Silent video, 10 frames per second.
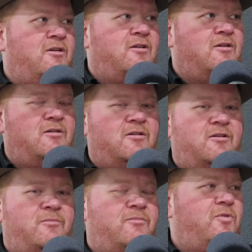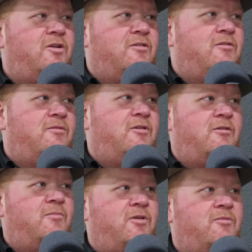You get hung and, he
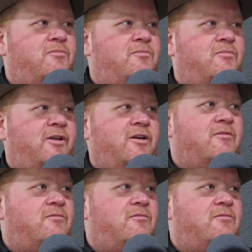would be dead.